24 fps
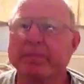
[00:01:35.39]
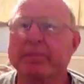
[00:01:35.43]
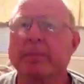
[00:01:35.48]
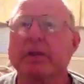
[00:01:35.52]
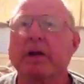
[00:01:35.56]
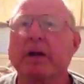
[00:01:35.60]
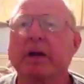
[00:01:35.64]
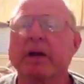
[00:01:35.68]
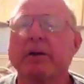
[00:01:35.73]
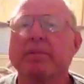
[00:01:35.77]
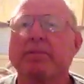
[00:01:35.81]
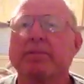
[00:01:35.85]

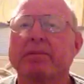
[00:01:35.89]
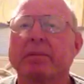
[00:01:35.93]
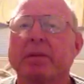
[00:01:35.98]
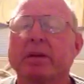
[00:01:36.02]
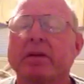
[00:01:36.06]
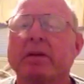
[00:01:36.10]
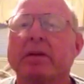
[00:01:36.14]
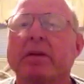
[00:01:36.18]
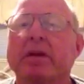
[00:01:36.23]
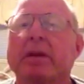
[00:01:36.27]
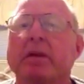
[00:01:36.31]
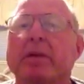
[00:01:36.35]
Okay,
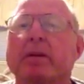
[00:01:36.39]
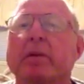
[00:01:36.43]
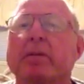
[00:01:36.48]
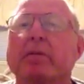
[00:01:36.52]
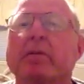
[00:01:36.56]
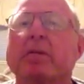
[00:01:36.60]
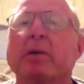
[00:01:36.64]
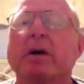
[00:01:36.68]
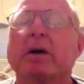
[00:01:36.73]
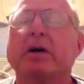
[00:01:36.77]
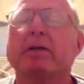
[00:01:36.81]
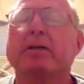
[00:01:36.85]

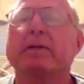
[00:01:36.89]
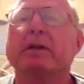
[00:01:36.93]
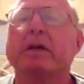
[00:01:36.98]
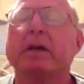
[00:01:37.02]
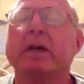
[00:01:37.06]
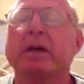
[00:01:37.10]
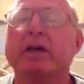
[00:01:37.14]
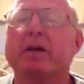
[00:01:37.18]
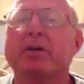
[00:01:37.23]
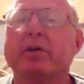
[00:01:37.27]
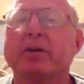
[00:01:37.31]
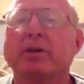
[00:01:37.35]
but
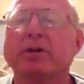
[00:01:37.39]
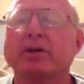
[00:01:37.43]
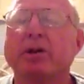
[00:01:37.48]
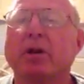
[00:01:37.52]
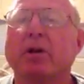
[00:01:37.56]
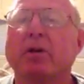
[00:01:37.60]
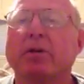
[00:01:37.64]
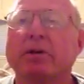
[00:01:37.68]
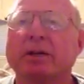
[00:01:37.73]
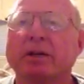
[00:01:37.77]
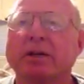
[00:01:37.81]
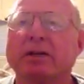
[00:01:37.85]
the end
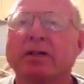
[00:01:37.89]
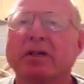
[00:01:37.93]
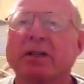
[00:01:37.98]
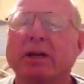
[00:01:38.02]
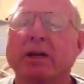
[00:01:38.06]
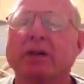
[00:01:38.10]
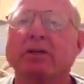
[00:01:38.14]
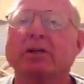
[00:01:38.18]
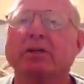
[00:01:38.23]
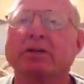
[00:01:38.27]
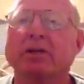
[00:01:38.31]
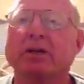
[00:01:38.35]
result is
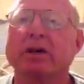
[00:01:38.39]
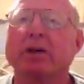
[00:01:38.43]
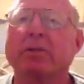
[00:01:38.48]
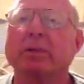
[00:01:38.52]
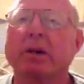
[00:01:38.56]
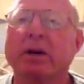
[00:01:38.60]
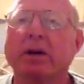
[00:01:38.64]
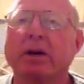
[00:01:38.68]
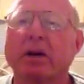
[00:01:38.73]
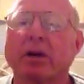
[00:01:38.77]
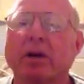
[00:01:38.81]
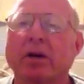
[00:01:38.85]
signals
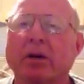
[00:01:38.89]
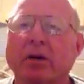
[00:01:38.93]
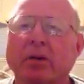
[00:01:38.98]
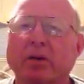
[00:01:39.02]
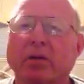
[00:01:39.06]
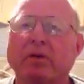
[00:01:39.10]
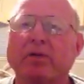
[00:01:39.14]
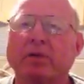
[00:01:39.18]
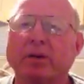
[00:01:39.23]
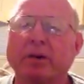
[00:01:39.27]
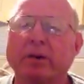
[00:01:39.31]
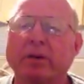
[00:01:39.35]
coming all
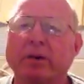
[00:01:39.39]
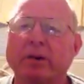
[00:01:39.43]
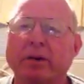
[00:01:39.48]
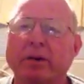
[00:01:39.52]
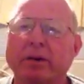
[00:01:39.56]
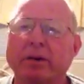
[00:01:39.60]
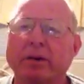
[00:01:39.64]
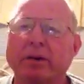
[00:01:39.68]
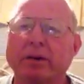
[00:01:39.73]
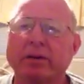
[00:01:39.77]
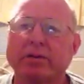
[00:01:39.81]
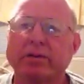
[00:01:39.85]
over
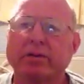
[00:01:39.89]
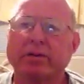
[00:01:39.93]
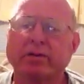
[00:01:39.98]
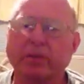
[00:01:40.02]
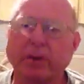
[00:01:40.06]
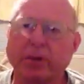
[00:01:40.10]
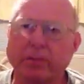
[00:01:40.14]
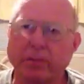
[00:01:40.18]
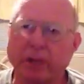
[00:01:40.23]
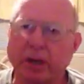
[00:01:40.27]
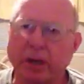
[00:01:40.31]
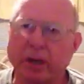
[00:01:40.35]

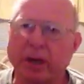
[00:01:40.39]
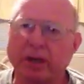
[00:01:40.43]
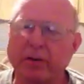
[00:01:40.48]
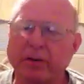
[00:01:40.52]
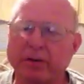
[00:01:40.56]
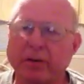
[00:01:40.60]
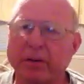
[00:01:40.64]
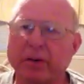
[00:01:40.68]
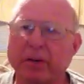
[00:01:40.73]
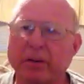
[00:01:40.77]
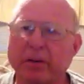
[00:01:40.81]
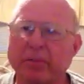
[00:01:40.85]
from the
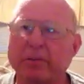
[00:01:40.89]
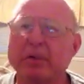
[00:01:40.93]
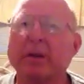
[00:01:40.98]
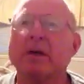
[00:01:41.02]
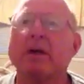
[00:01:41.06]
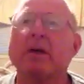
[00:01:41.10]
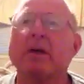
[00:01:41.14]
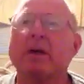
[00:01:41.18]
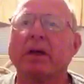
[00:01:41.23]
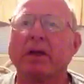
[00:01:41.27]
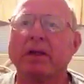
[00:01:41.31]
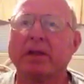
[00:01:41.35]
atrium
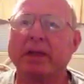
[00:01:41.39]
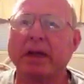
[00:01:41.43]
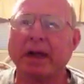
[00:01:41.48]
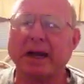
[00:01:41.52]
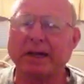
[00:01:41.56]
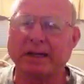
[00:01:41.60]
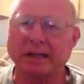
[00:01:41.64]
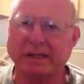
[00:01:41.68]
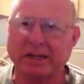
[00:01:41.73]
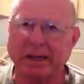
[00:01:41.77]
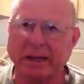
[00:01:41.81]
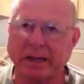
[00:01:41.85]

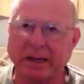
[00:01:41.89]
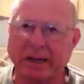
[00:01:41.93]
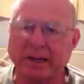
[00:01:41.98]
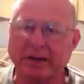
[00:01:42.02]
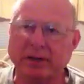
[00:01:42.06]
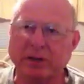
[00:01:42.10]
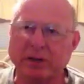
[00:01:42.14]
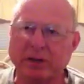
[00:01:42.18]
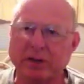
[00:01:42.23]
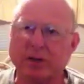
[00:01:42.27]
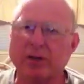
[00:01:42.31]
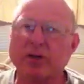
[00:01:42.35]
that
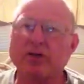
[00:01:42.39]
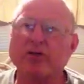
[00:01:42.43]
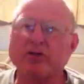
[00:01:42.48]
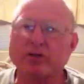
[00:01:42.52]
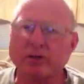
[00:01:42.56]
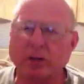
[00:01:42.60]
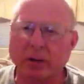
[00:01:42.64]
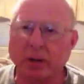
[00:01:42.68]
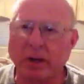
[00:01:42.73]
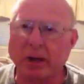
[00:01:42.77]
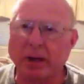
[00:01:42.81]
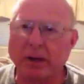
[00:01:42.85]
tend to
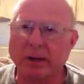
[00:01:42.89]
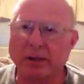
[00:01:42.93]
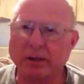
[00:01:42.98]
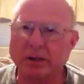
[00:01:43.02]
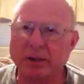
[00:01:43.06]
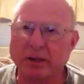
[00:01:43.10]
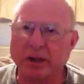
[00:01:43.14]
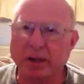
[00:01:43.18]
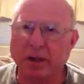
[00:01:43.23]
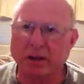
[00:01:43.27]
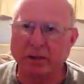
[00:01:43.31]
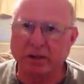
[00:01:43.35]

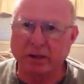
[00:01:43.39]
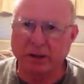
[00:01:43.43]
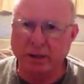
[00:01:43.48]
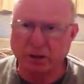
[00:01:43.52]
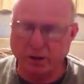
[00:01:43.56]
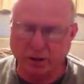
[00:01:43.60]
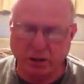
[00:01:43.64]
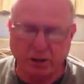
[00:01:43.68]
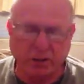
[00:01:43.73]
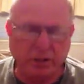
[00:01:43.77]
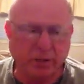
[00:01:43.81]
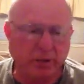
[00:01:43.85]
neutralize out
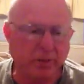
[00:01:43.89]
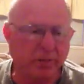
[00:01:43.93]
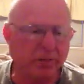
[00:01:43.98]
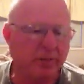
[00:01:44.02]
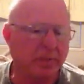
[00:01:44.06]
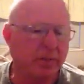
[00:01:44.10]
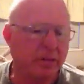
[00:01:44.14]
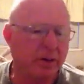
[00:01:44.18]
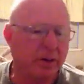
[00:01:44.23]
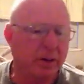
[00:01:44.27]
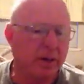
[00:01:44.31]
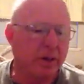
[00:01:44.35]
each other,
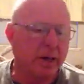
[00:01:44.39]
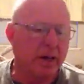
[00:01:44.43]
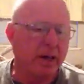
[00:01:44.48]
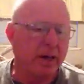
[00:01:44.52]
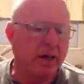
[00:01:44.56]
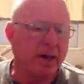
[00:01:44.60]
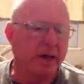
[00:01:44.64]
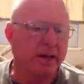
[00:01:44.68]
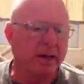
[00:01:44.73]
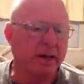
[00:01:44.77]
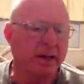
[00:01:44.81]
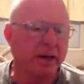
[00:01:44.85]

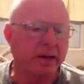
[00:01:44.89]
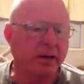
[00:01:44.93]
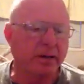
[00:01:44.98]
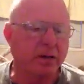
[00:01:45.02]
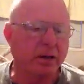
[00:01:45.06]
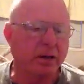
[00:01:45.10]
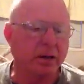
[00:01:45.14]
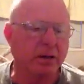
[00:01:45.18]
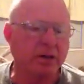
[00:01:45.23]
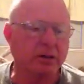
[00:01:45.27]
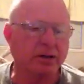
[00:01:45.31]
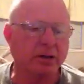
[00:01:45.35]
and it
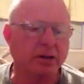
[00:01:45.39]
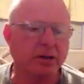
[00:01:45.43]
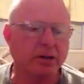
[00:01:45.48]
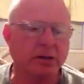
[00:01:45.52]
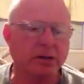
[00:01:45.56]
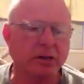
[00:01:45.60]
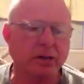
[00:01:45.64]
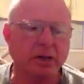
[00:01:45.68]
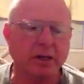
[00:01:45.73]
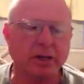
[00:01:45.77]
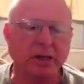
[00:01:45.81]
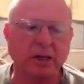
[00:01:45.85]

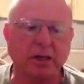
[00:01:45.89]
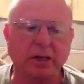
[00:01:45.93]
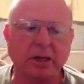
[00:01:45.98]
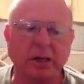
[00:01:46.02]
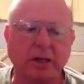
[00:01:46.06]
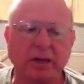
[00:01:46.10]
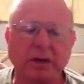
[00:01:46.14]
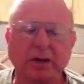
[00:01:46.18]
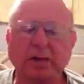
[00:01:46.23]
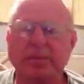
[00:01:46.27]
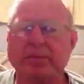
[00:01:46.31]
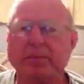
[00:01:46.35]
causes the
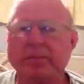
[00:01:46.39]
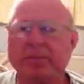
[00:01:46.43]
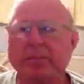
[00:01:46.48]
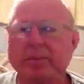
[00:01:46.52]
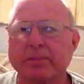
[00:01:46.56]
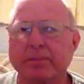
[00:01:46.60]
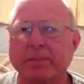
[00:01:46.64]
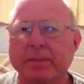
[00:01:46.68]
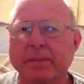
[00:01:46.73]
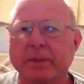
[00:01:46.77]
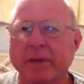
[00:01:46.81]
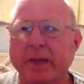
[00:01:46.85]

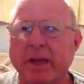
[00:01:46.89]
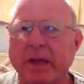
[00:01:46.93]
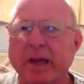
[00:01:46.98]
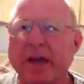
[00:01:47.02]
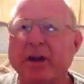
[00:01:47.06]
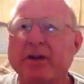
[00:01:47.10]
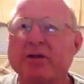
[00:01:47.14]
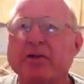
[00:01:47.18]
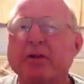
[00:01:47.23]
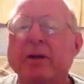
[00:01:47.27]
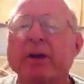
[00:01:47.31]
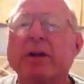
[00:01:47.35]

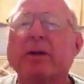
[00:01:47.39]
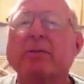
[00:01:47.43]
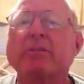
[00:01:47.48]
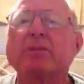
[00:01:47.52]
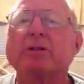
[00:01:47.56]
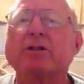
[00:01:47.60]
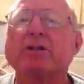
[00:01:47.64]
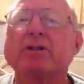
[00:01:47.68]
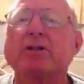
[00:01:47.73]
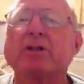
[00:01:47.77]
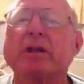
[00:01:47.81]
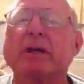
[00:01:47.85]
atrium
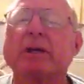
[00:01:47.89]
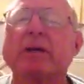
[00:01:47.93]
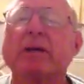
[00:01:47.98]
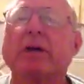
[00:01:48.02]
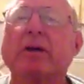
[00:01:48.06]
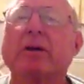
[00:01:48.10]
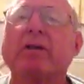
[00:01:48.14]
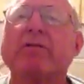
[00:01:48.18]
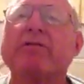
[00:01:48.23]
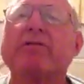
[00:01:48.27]
to sit there